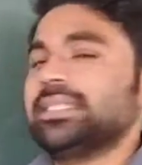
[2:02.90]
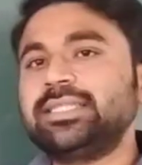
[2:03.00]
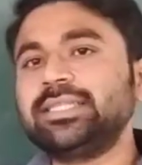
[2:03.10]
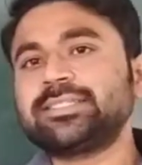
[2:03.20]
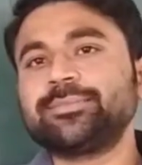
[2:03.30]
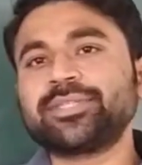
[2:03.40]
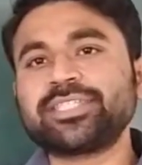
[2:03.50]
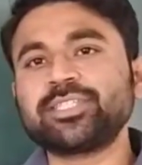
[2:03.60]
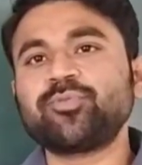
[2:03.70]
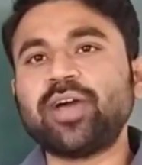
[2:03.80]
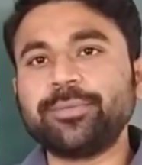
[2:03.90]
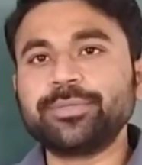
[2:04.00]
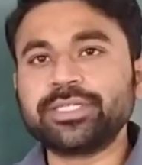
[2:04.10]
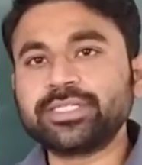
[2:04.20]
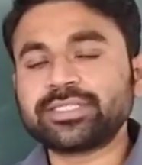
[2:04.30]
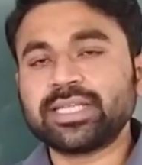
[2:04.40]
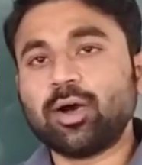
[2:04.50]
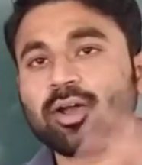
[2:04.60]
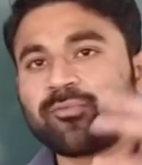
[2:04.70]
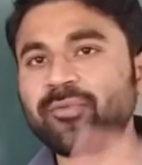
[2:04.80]
this muscle fibers
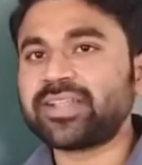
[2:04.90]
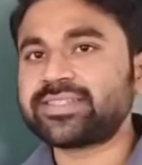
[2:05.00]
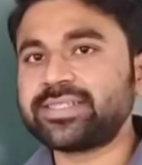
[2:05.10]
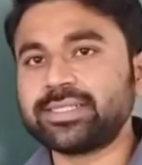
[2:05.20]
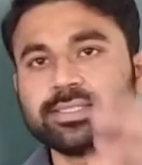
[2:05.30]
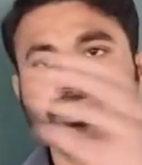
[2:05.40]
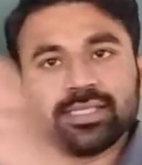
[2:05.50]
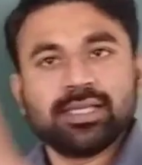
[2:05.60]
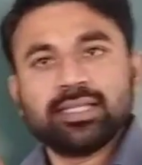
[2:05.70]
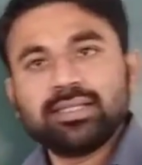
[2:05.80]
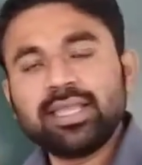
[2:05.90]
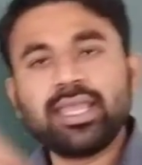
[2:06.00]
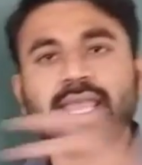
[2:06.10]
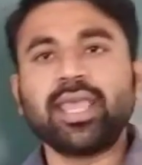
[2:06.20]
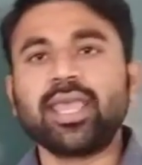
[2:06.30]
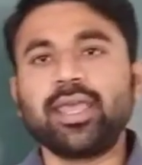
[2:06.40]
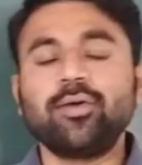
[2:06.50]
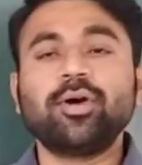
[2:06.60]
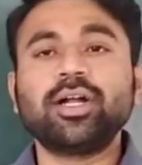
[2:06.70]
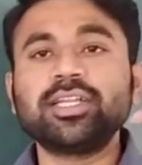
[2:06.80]
or fascicles, they have
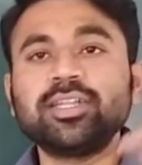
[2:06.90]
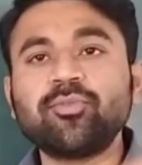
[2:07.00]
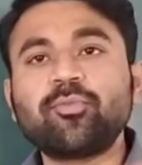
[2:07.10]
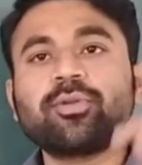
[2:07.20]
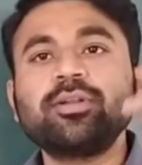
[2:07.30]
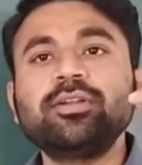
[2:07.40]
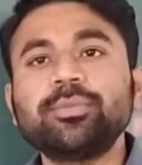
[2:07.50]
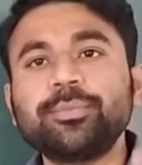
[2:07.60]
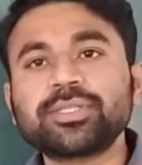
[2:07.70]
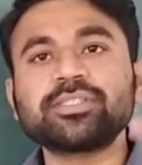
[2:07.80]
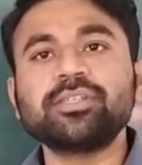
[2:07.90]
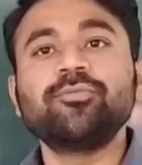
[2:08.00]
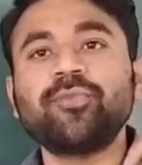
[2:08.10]
a different muscle